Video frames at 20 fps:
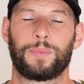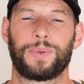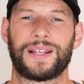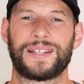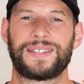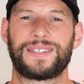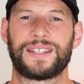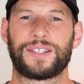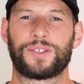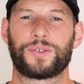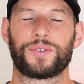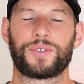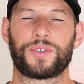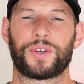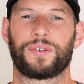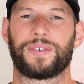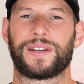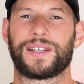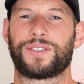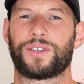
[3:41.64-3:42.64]
Plus, there's also
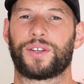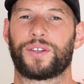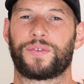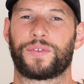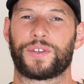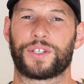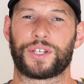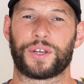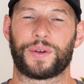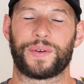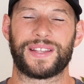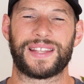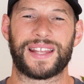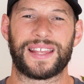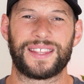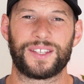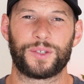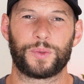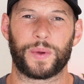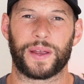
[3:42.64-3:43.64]
research for showing
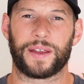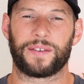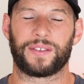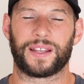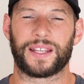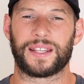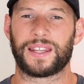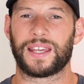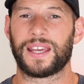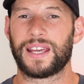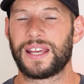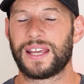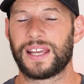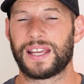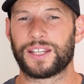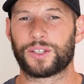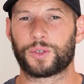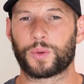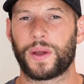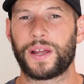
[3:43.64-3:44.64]
that this wavelength
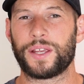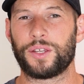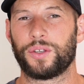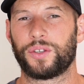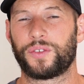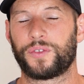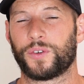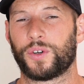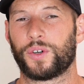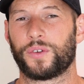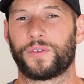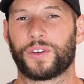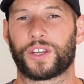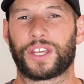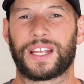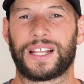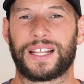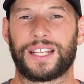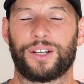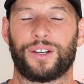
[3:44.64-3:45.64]
is quite useful for
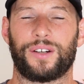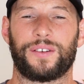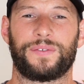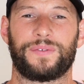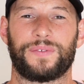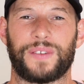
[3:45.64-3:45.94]
killing off